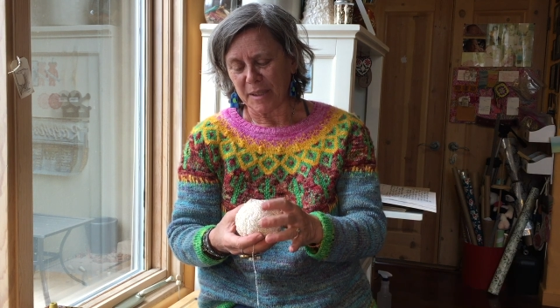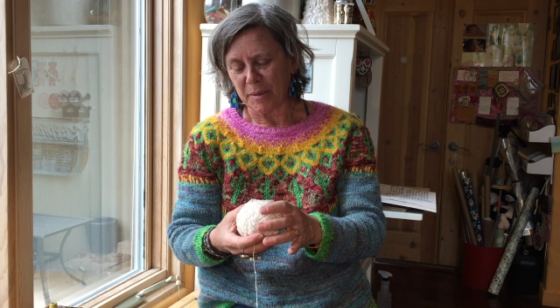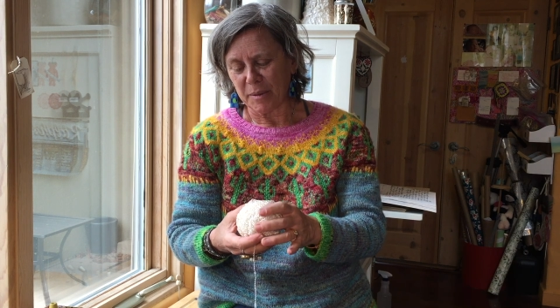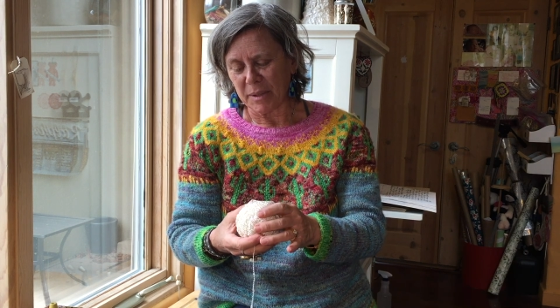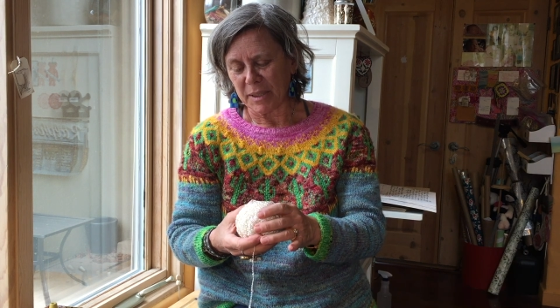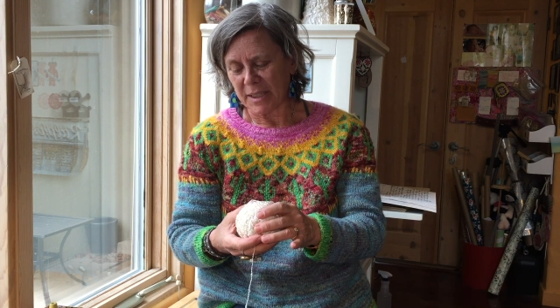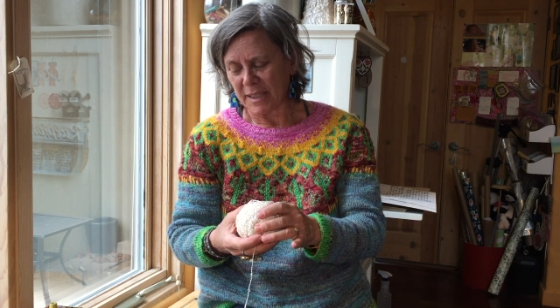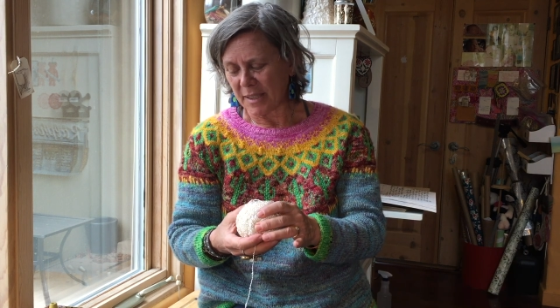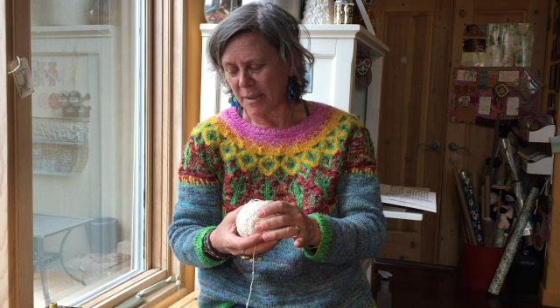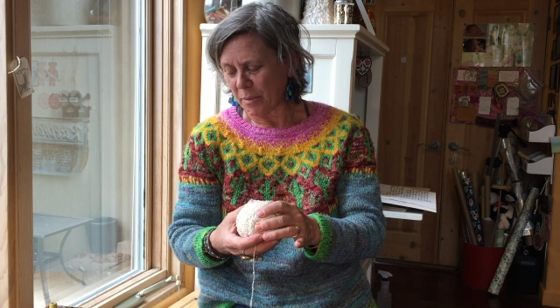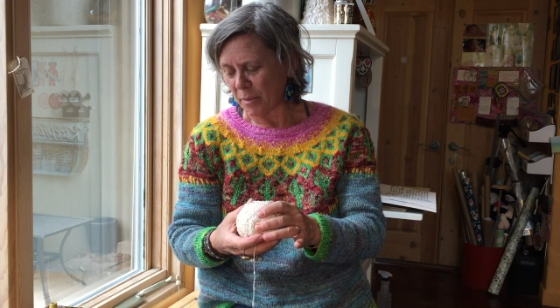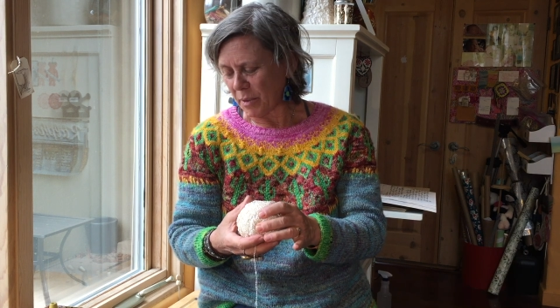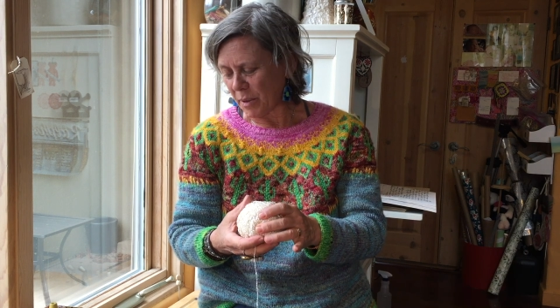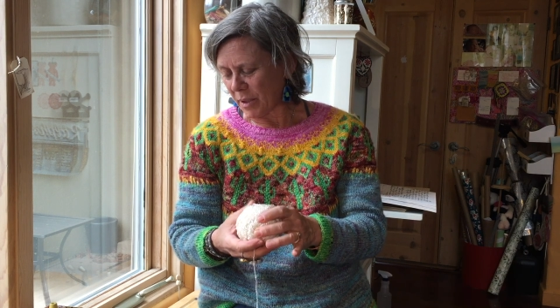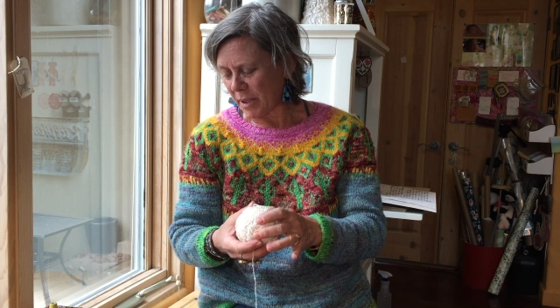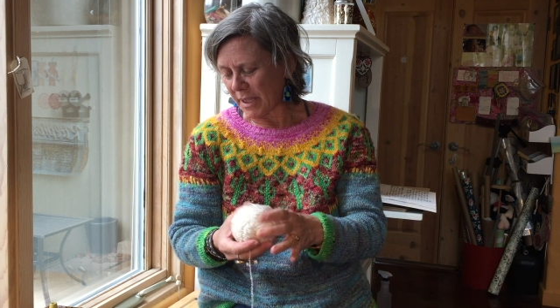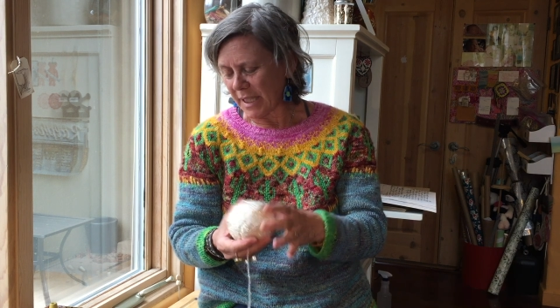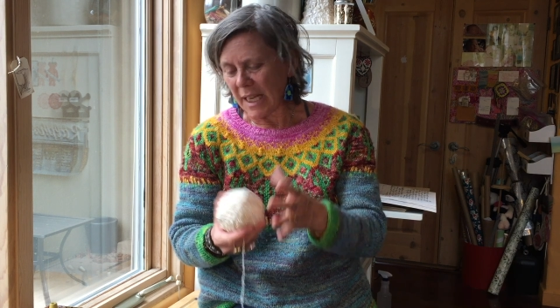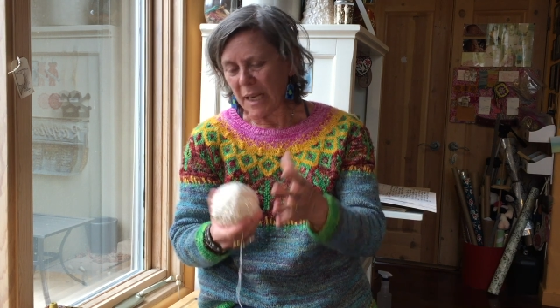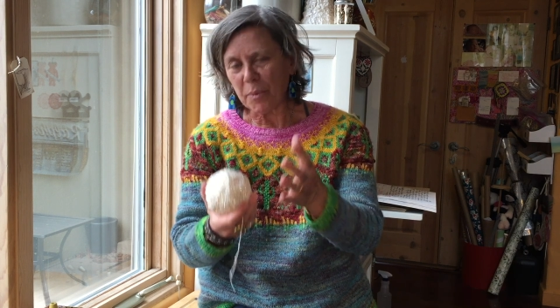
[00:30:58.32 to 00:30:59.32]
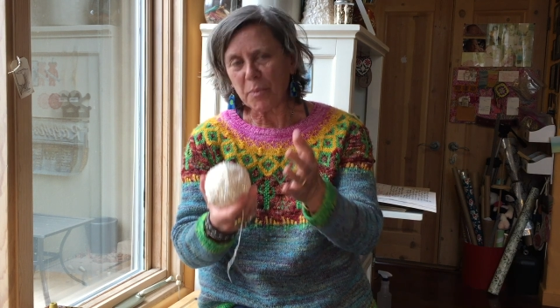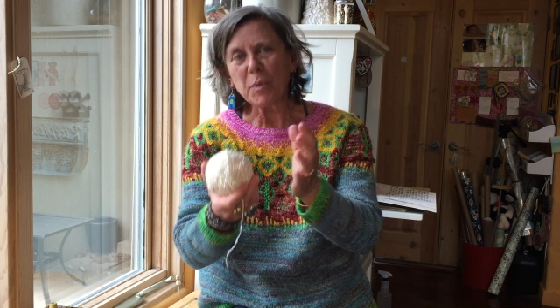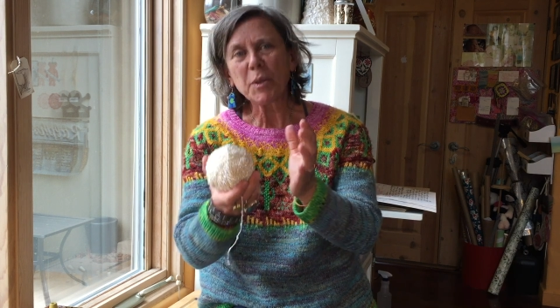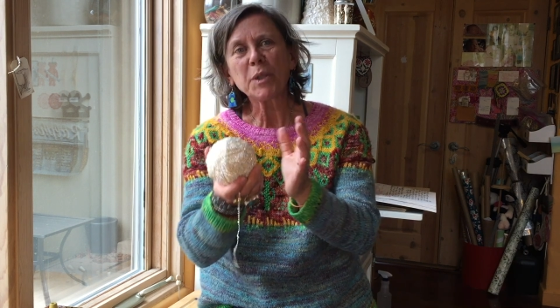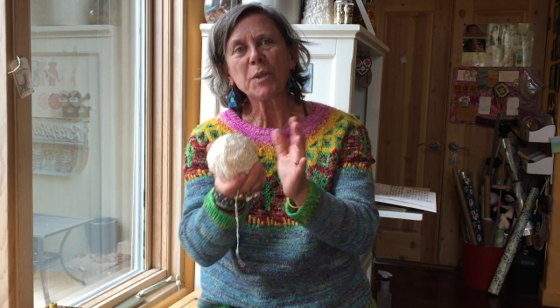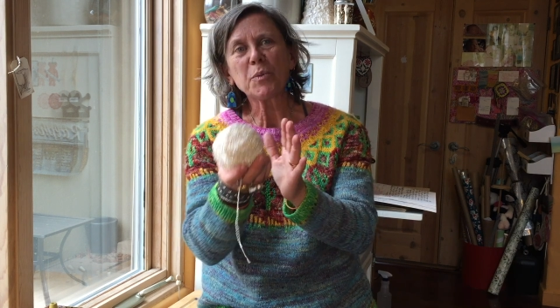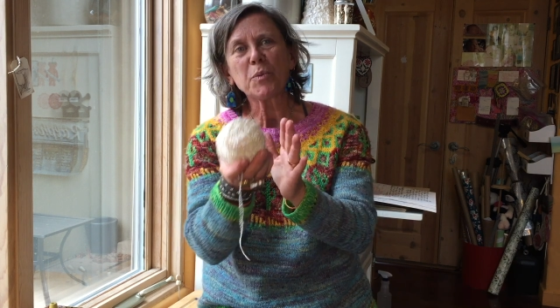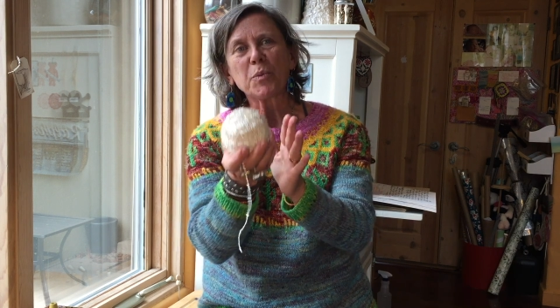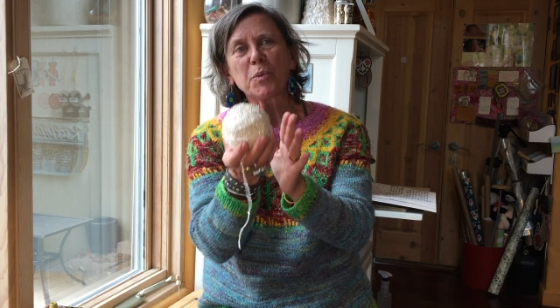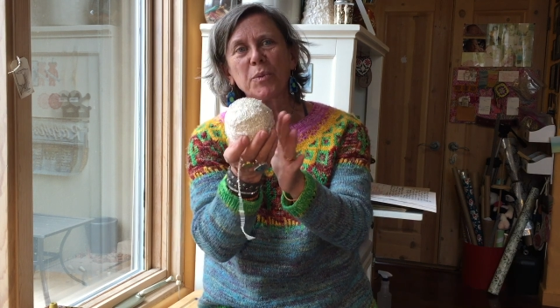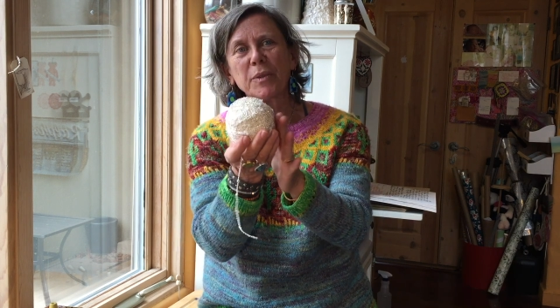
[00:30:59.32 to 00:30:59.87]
what's the word? It would